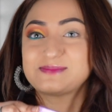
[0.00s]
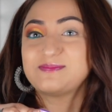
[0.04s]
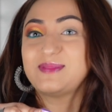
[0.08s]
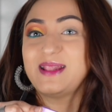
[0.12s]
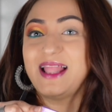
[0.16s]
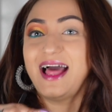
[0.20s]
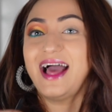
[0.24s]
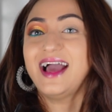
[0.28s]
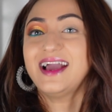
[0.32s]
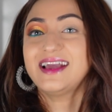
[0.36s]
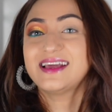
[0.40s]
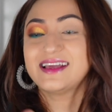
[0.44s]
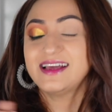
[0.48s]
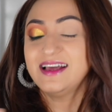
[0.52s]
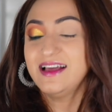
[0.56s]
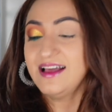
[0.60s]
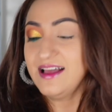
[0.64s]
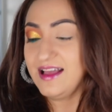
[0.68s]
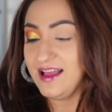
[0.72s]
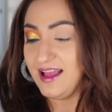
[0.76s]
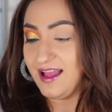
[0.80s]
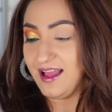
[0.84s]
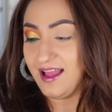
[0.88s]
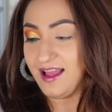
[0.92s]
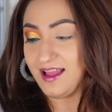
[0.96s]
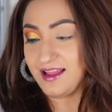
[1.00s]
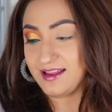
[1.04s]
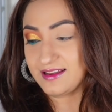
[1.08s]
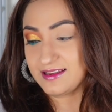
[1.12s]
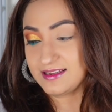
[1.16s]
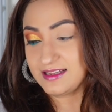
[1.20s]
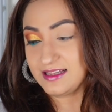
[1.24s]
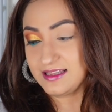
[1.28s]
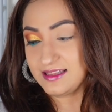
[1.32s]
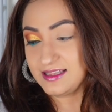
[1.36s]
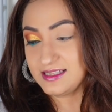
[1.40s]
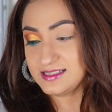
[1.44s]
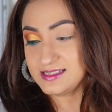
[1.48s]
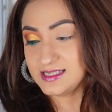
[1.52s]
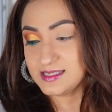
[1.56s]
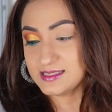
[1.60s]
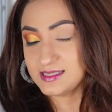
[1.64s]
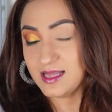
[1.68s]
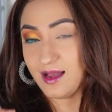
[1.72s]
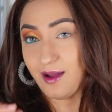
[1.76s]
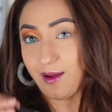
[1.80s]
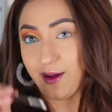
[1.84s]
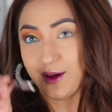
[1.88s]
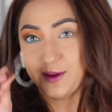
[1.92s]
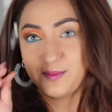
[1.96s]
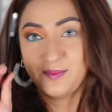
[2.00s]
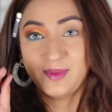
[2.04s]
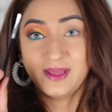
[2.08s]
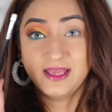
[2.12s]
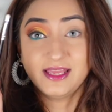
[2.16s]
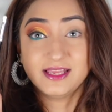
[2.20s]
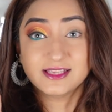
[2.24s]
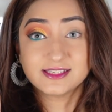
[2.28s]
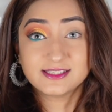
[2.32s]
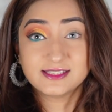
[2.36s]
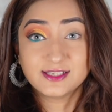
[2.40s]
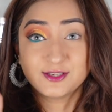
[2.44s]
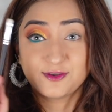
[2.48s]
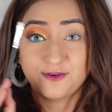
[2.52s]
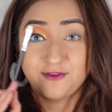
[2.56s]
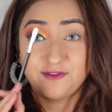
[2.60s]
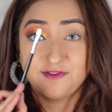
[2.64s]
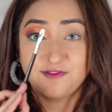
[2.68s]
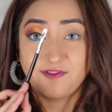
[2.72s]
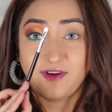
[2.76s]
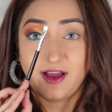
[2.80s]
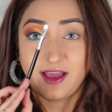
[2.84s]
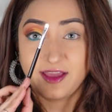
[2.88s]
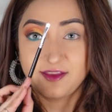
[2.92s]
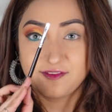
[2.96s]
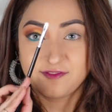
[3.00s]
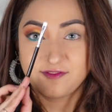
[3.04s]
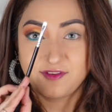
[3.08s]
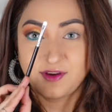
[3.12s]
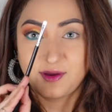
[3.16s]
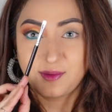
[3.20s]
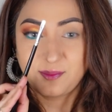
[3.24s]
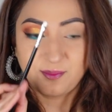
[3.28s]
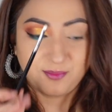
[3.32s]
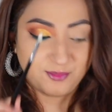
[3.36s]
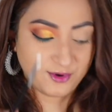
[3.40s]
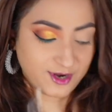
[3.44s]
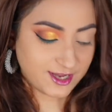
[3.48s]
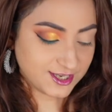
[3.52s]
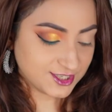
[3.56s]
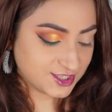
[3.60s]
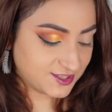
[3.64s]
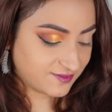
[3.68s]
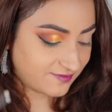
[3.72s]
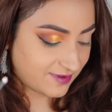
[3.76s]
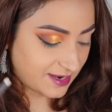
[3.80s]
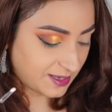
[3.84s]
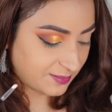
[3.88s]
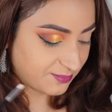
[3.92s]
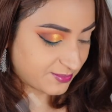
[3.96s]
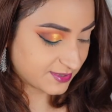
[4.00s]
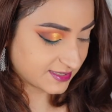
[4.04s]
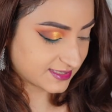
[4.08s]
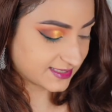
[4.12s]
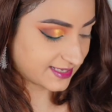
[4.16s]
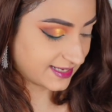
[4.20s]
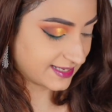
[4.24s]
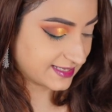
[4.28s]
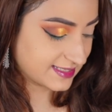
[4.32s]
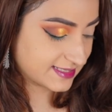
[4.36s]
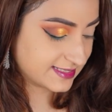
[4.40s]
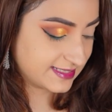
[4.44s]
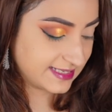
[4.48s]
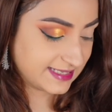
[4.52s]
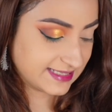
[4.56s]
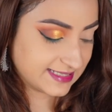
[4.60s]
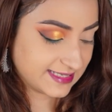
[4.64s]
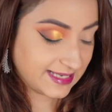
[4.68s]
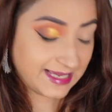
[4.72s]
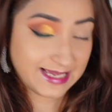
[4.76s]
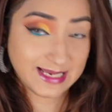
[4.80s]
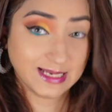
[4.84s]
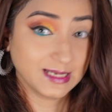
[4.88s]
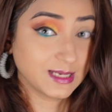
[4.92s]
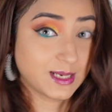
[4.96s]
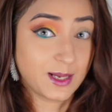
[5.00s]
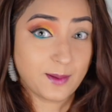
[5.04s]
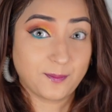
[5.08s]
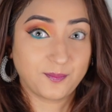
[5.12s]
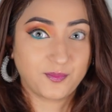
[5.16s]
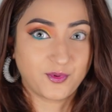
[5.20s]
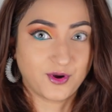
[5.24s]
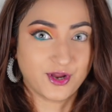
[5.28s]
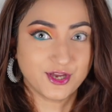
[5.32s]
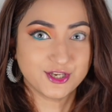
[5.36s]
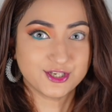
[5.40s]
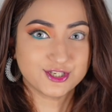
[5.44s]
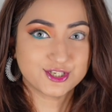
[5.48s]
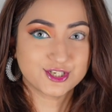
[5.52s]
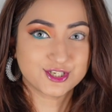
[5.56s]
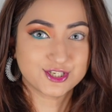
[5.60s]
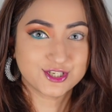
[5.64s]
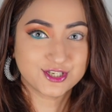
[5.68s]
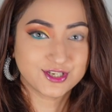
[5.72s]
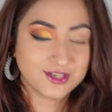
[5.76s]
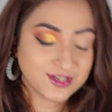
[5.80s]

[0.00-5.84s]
Black. And this is the R B zero five brush, very precise, detailed brush.